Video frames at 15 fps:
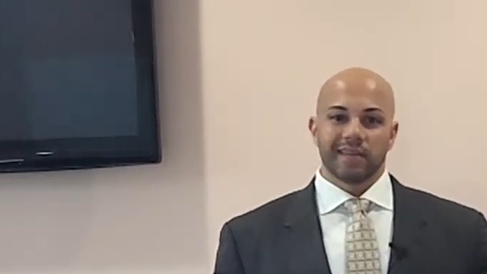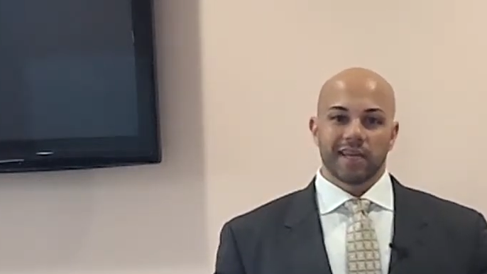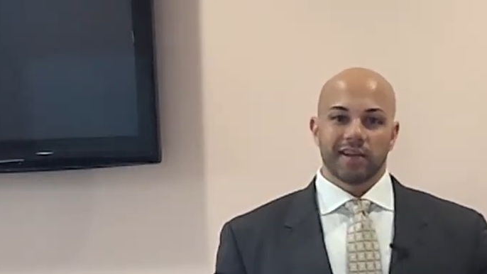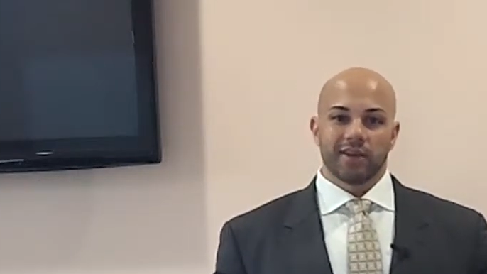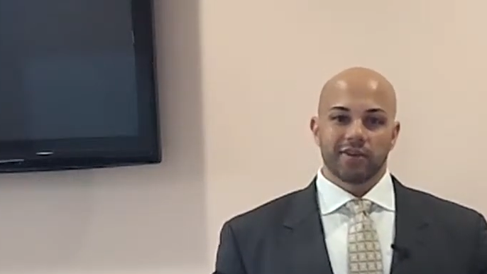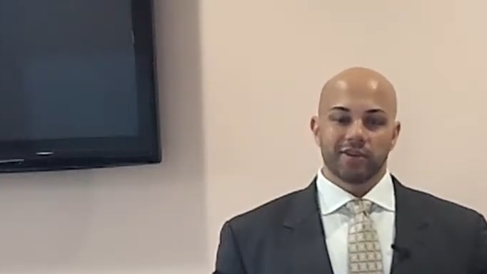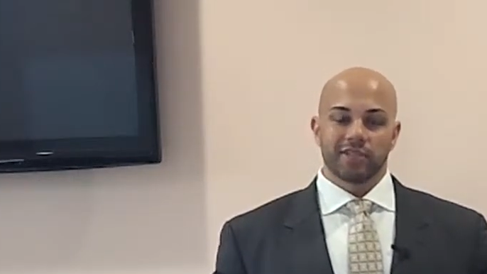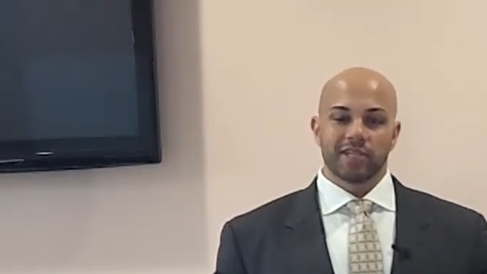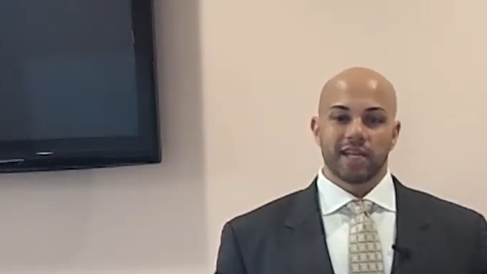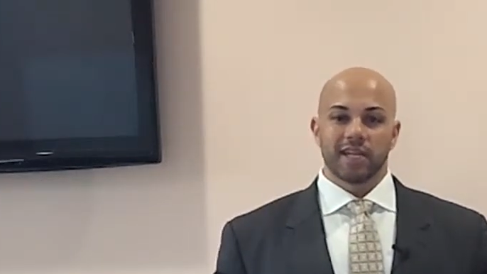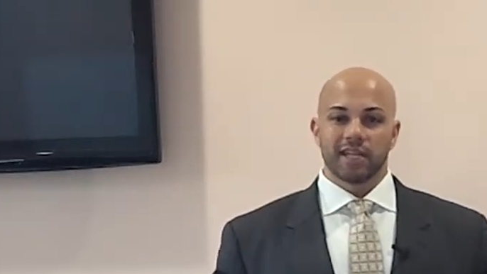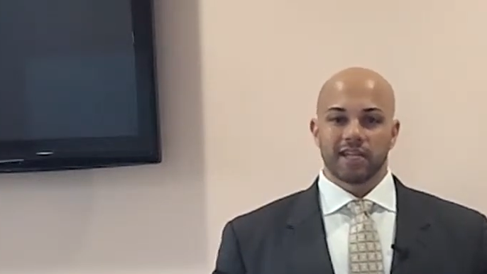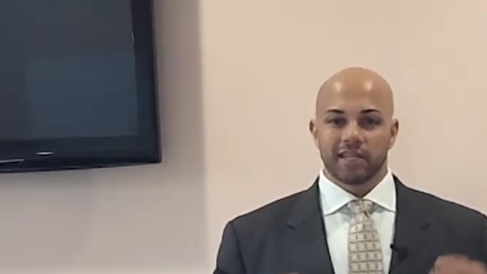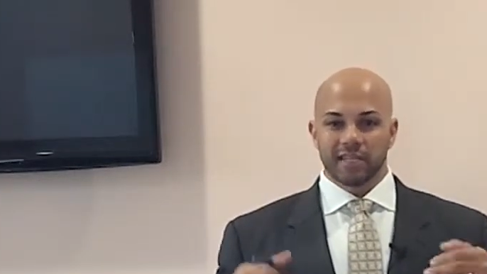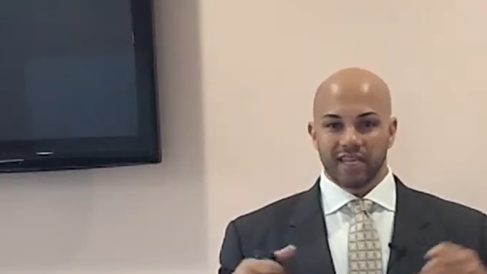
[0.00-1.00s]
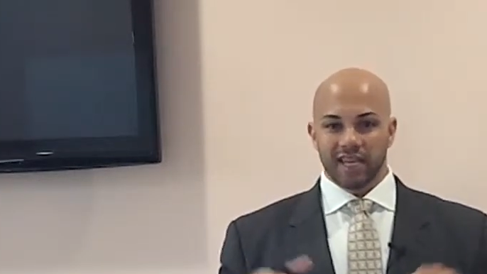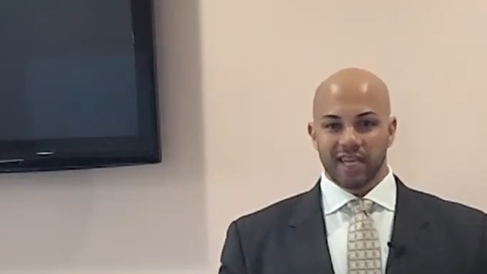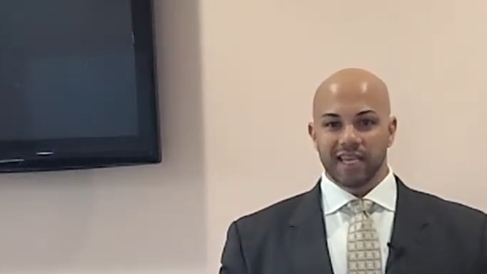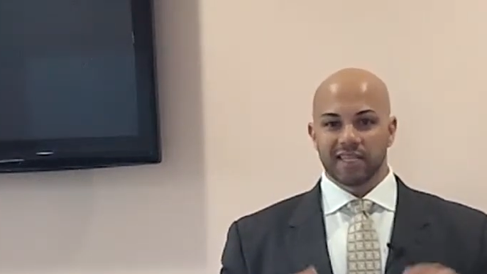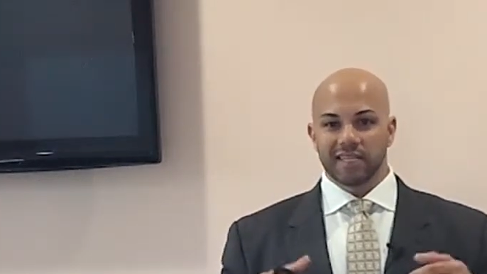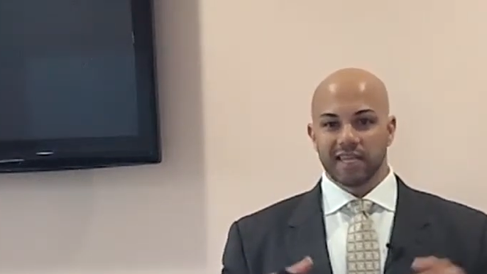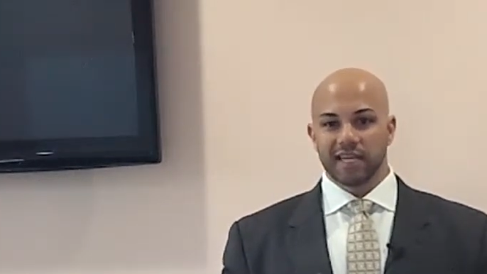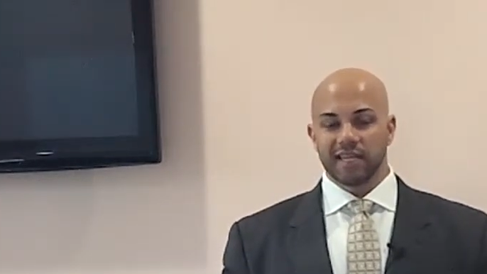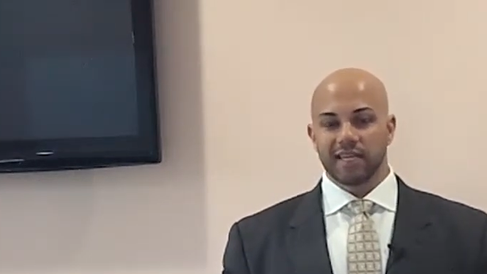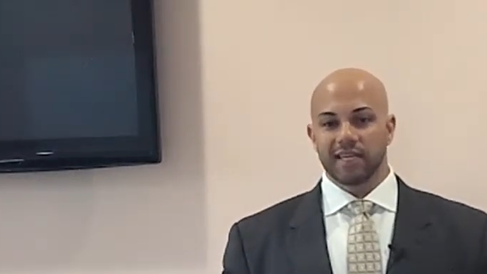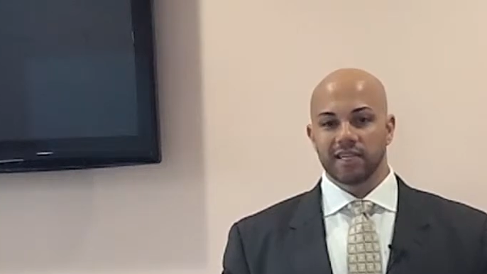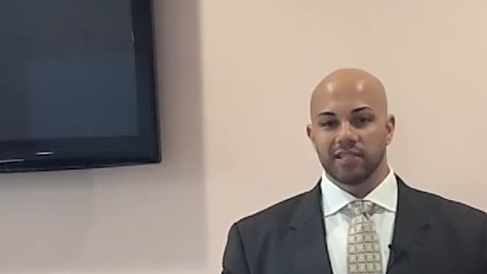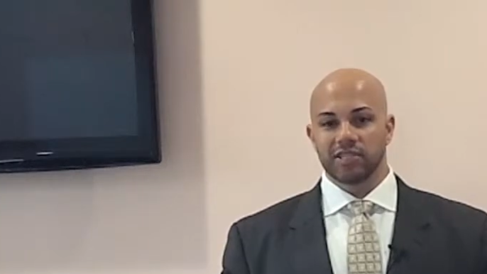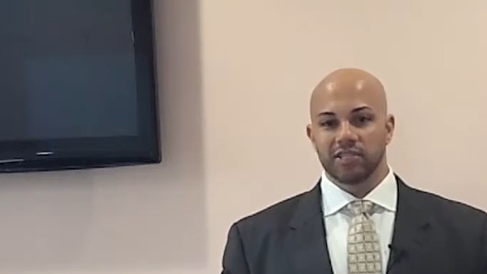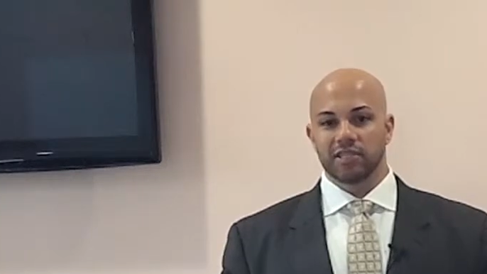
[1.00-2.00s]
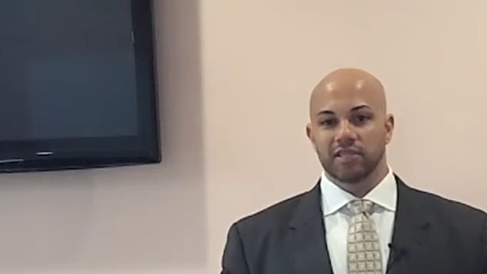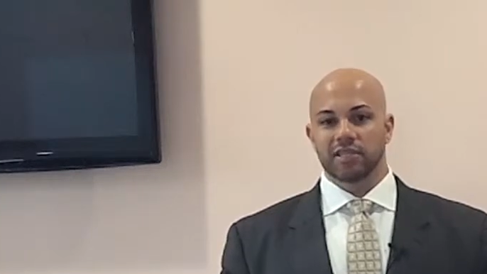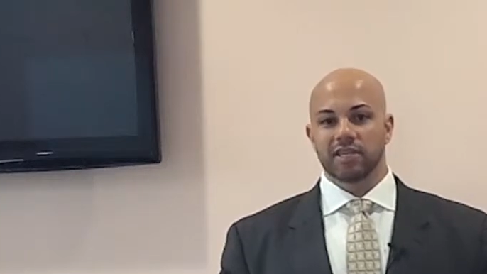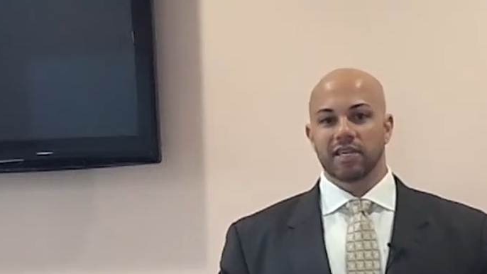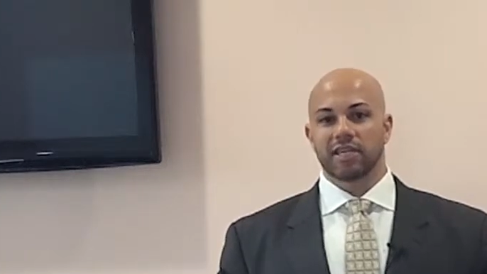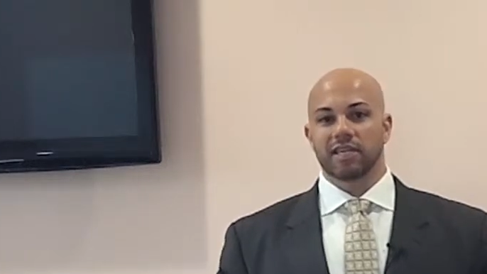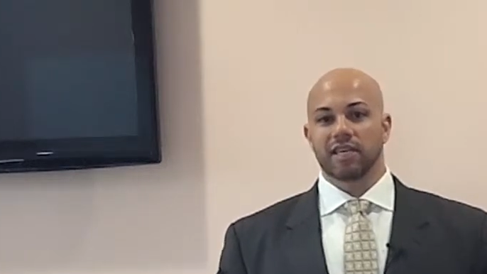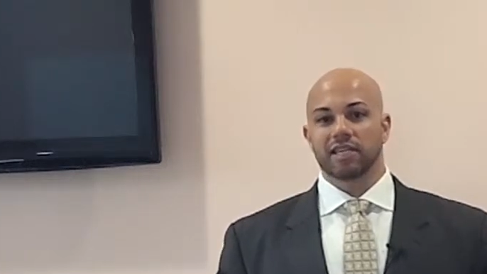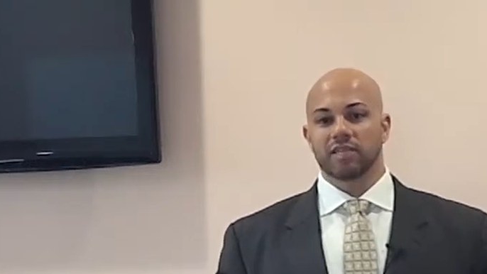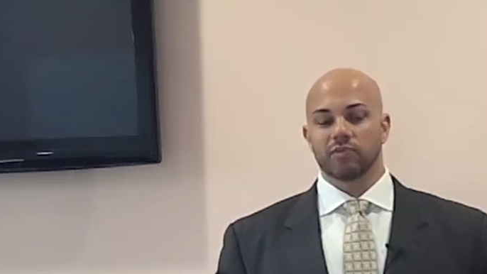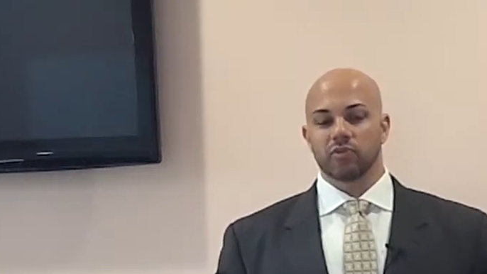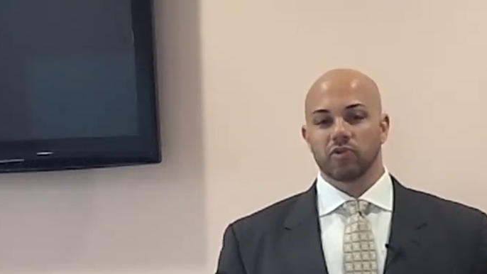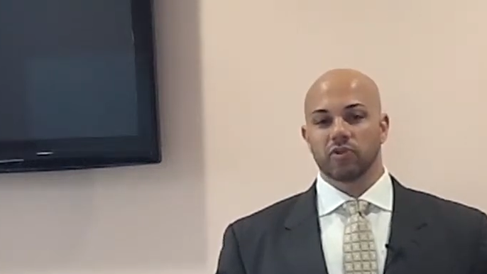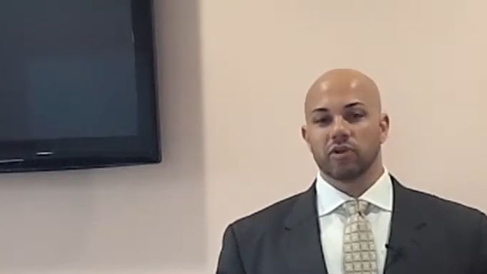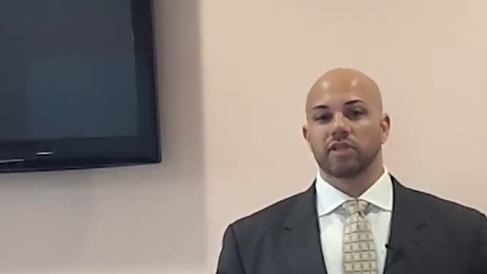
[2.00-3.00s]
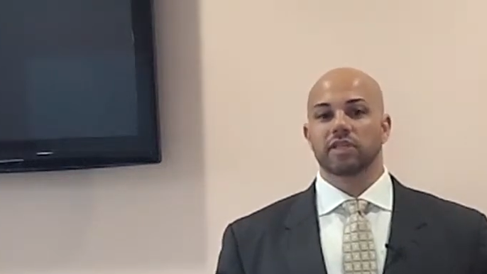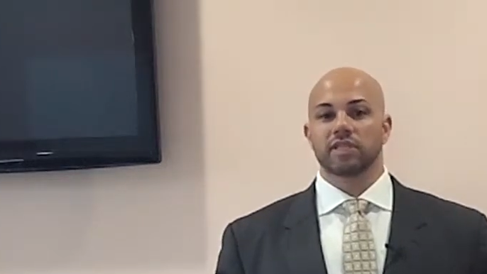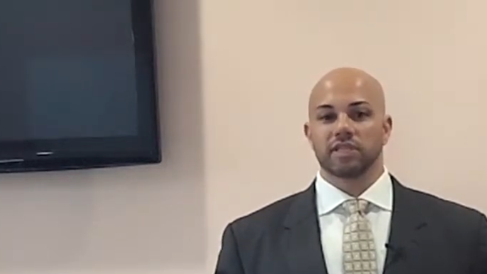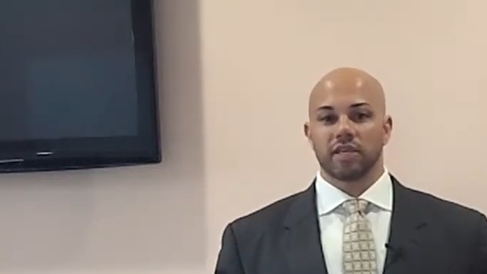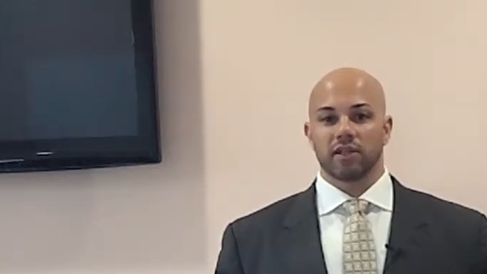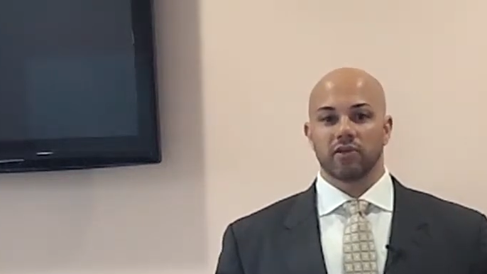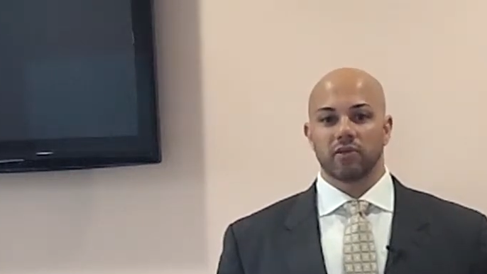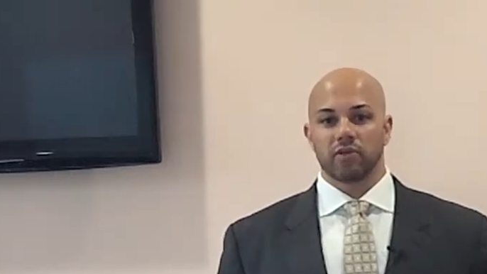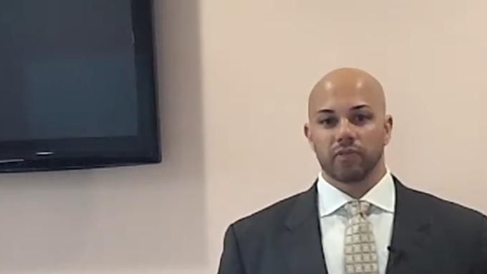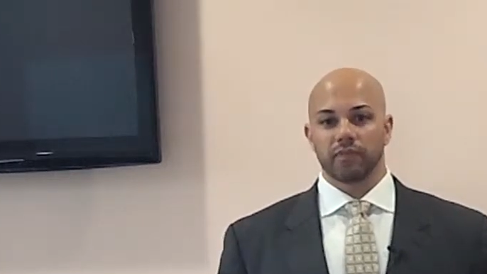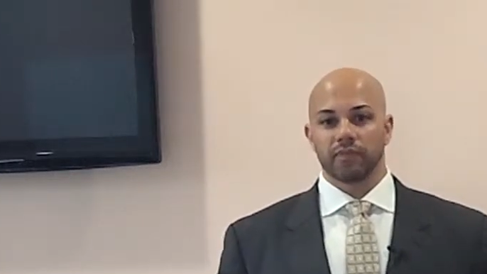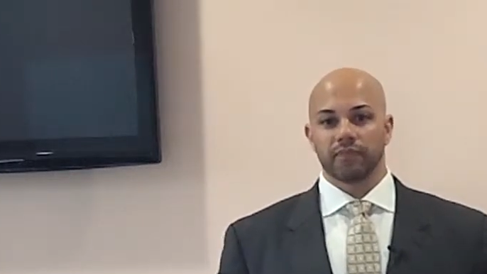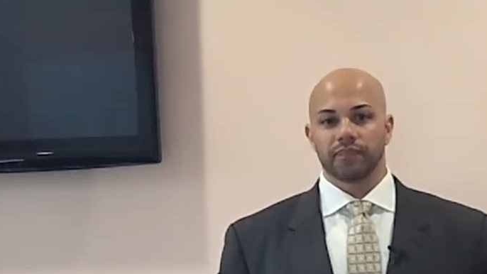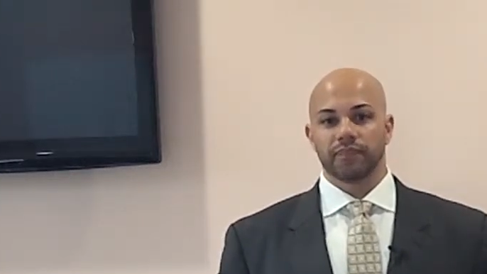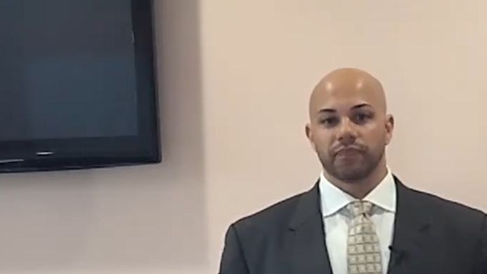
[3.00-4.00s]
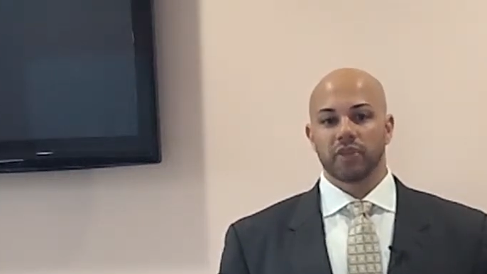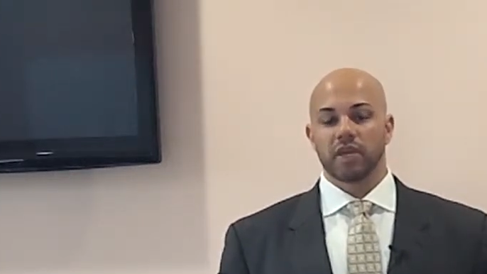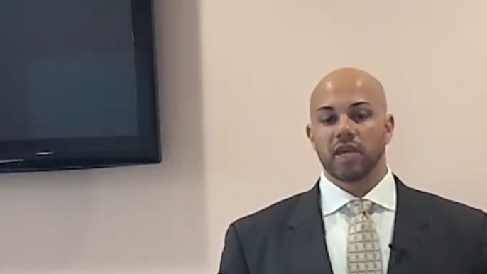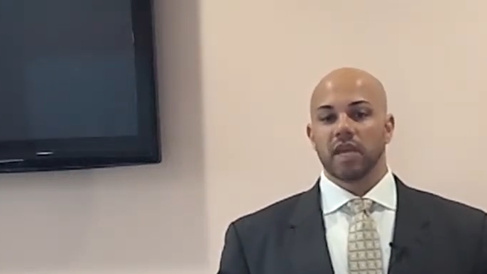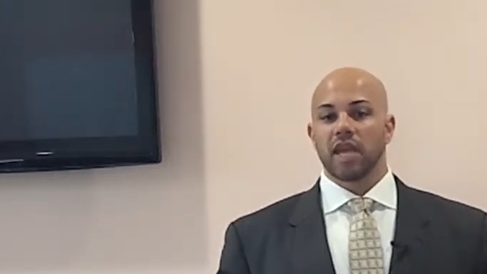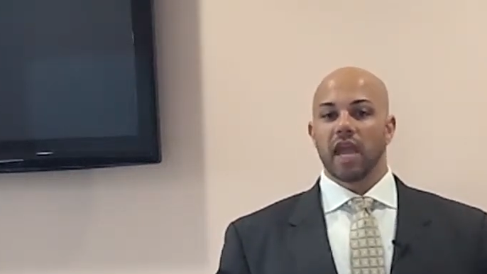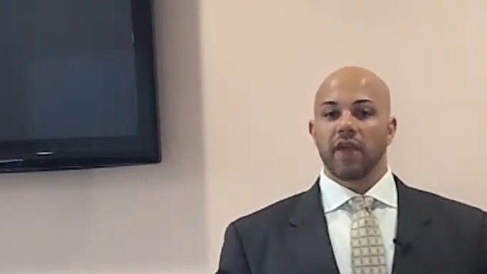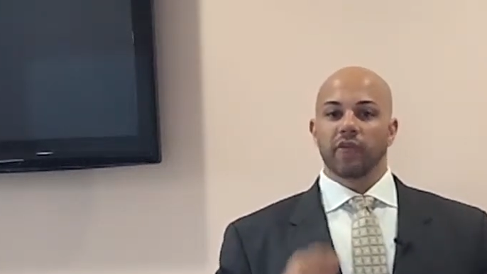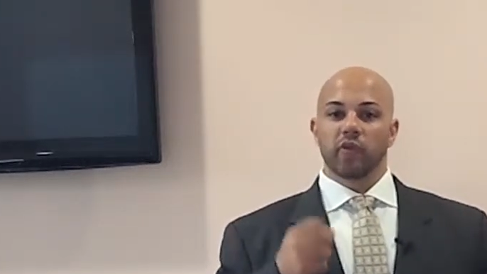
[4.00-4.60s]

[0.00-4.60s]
than understanding in today's day and age, it takes more to sell a home.